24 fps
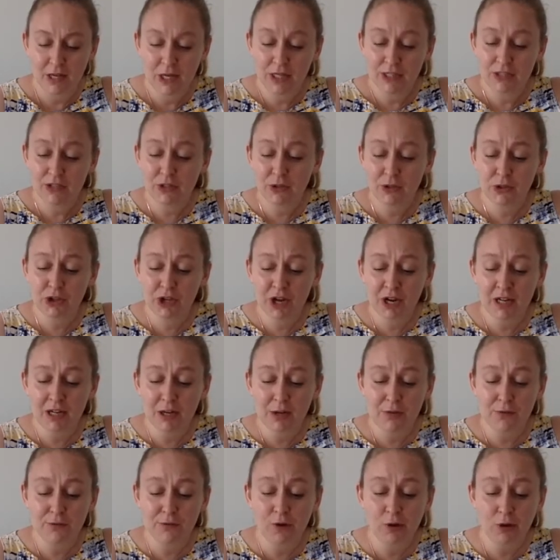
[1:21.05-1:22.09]
So Shiloh
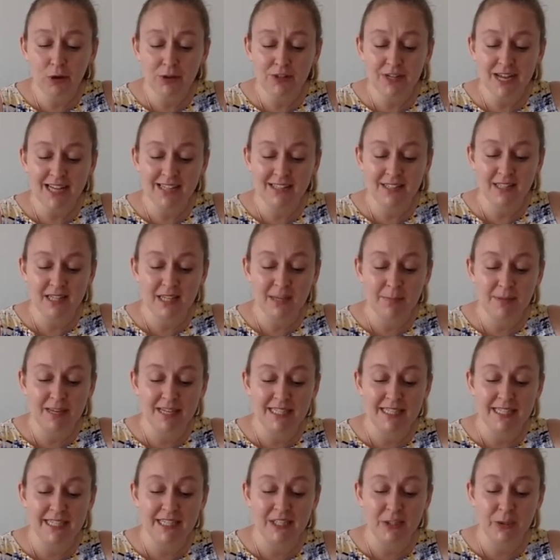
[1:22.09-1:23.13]
followed
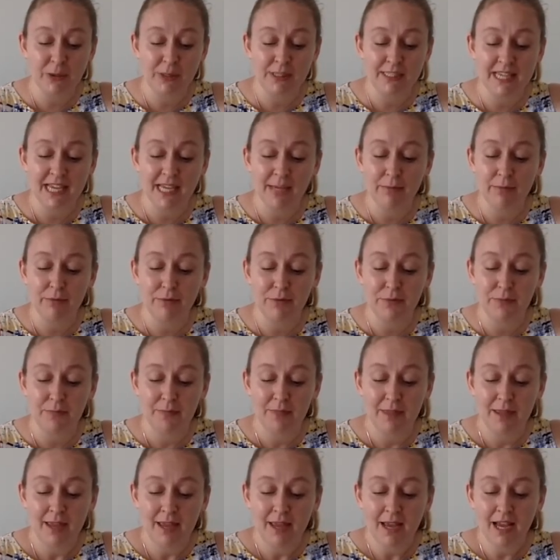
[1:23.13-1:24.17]
STBT to a table
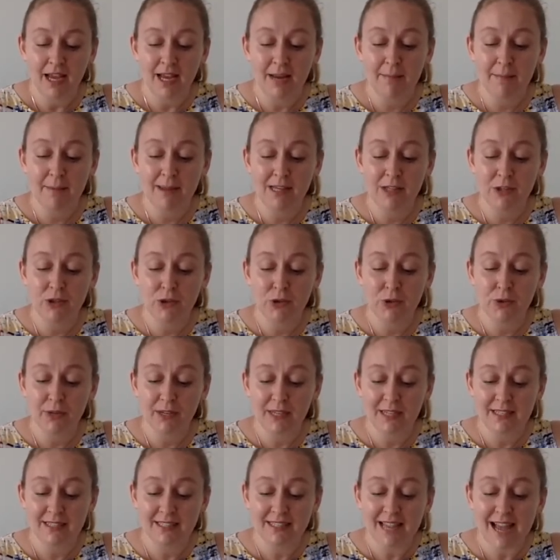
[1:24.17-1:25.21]
and made sure he
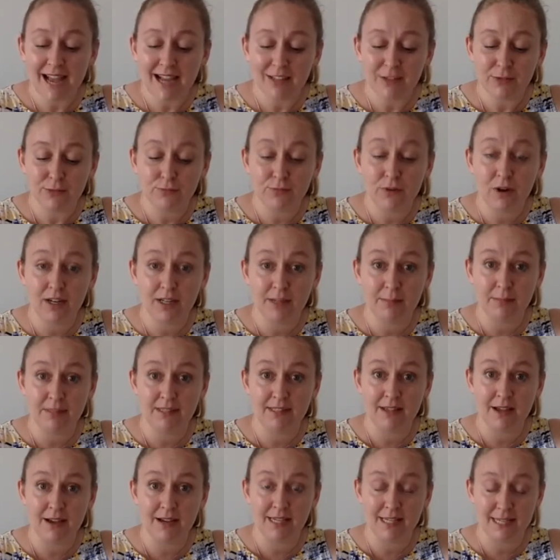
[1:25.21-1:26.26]
sat right
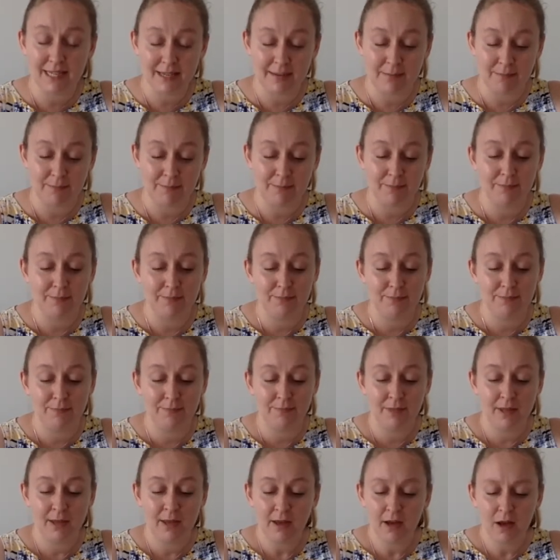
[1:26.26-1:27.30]
beside him.
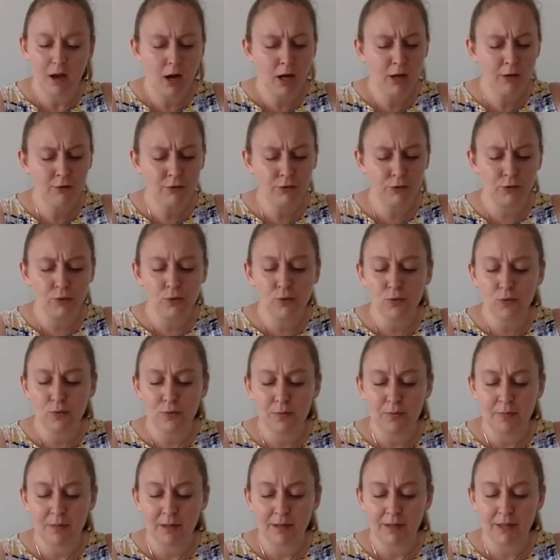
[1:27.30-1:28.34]
After all,
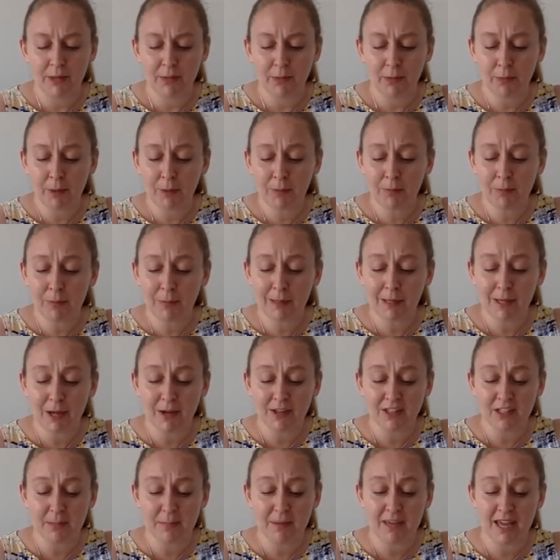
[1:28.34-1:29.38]
they were probably going
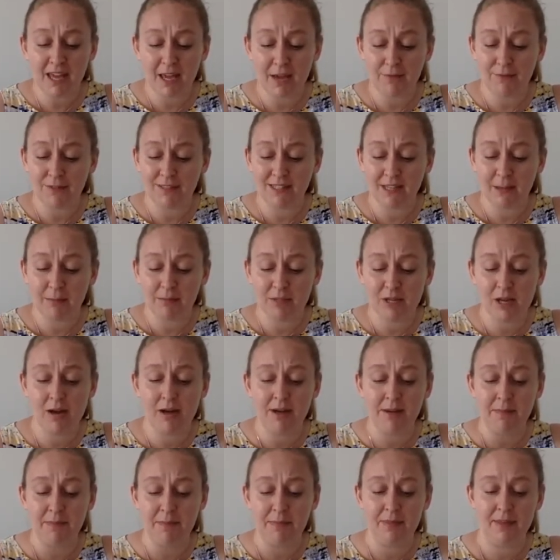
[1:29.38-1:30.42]
to be here for some
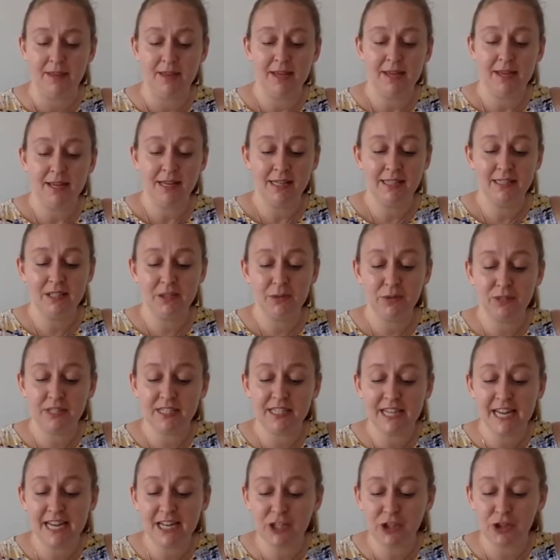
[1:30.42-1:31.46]
time, until the
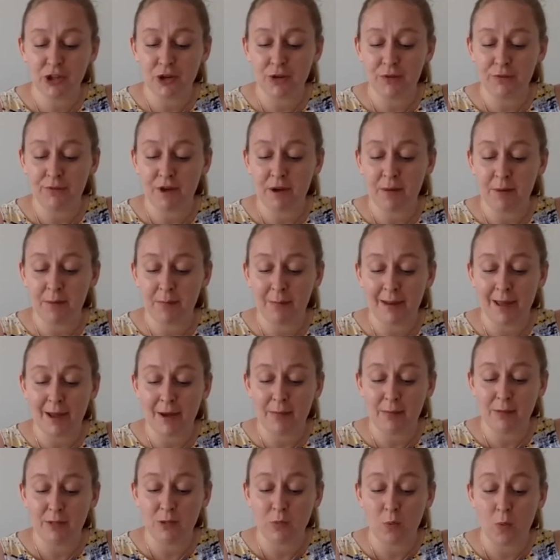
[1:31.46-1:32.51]
danger of Farmer
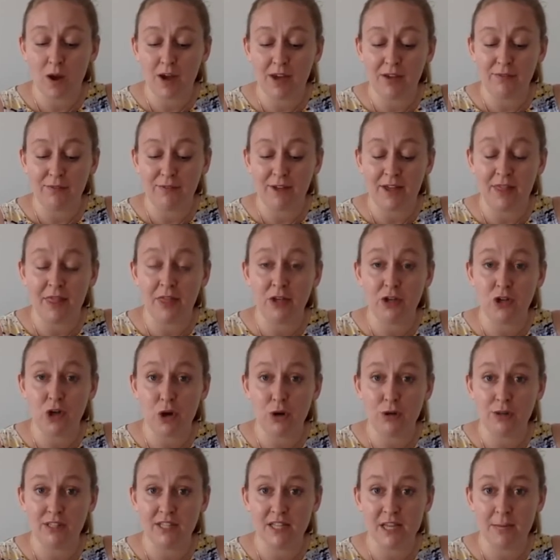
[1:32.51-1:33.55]
Ploughman's wife and the
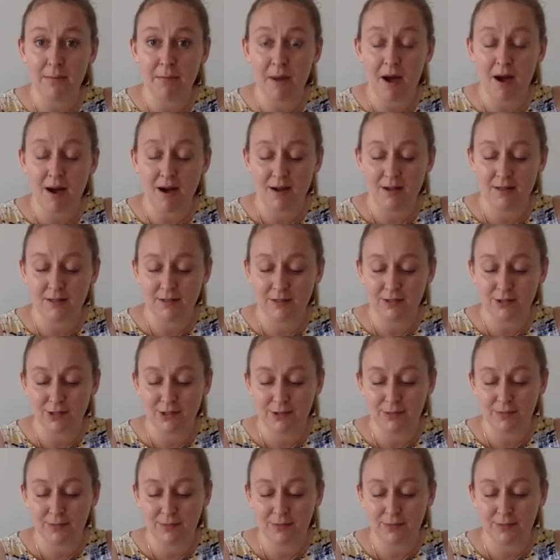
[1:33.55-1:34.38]
dogs had passed.